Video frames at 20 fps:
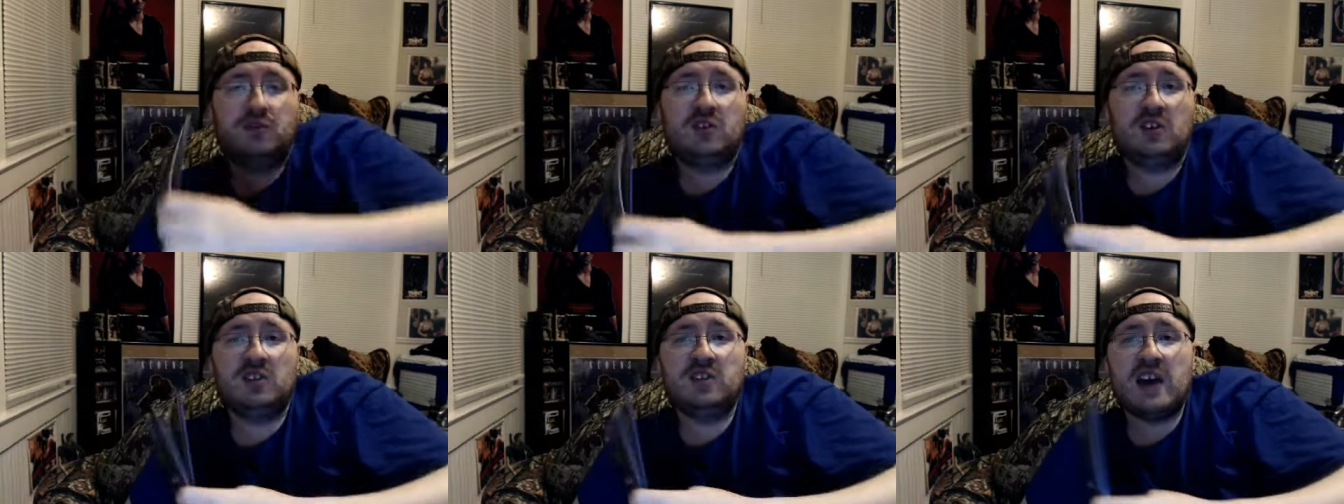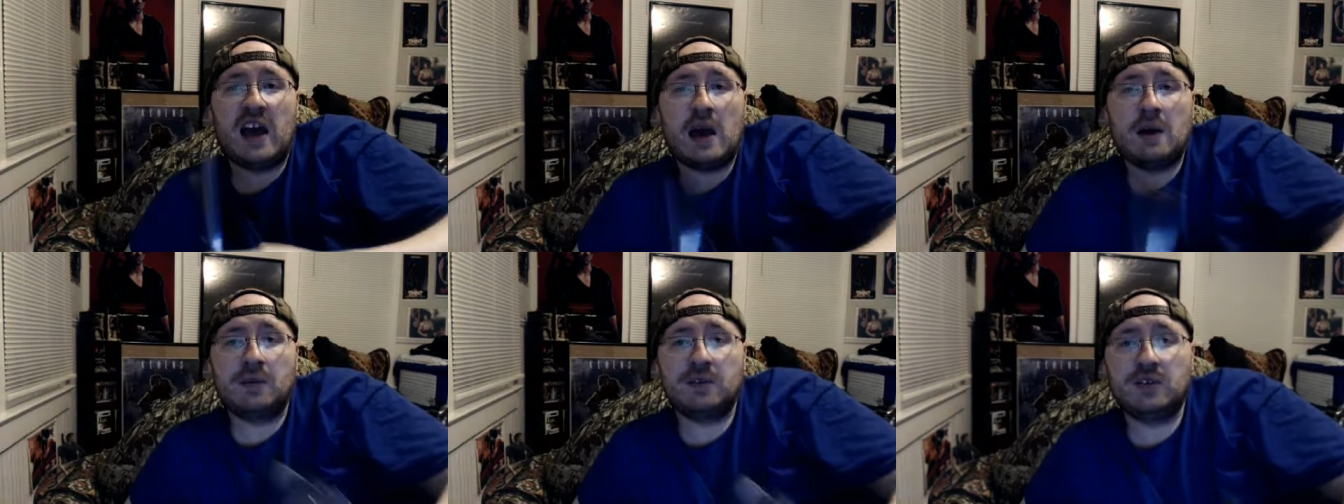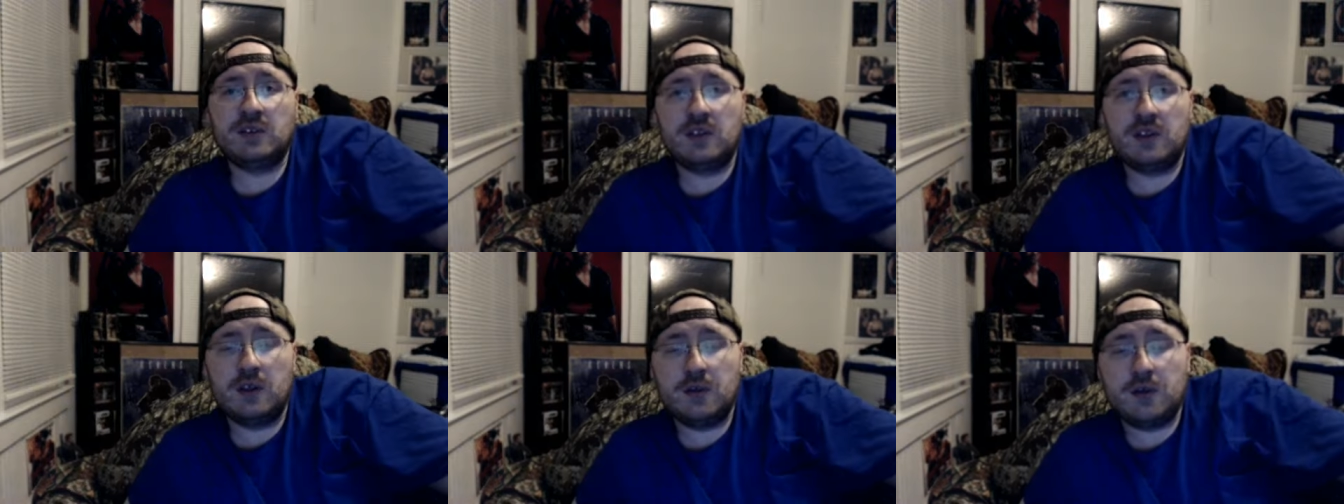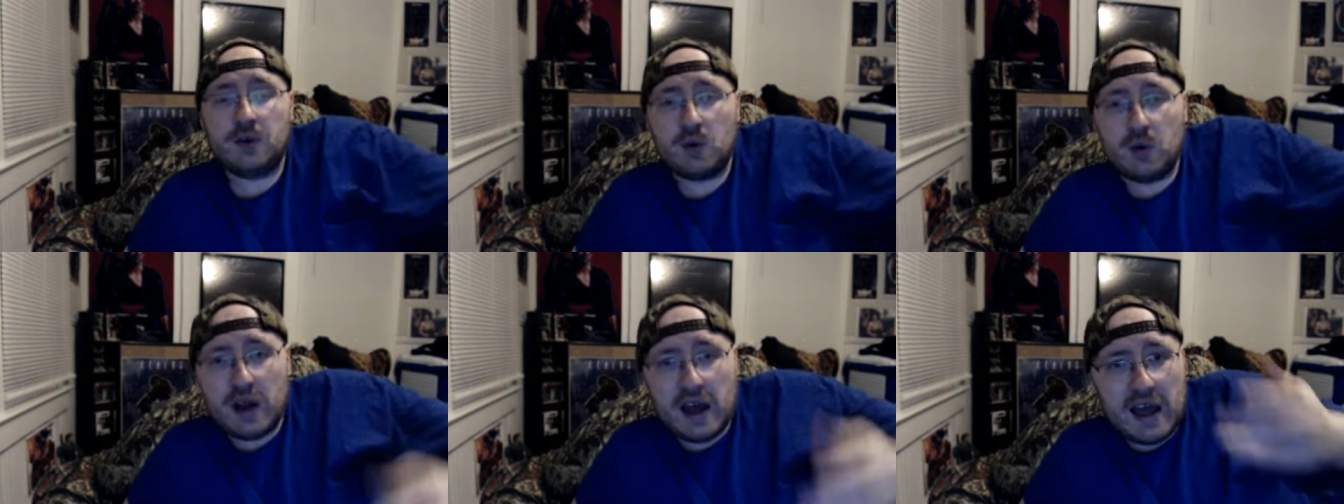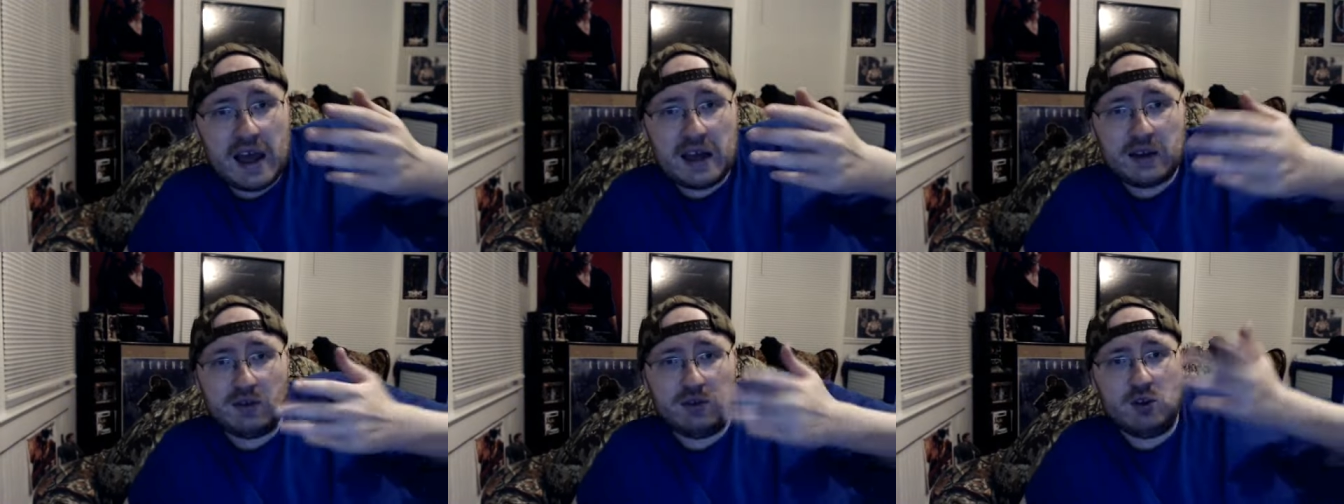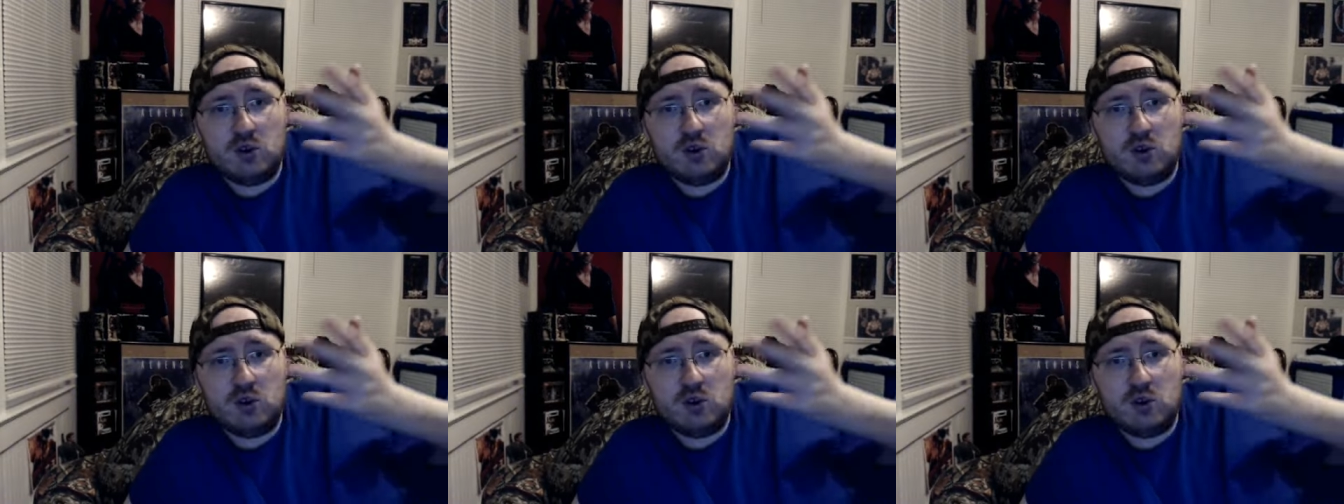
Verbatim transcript: Thomas in the third act, you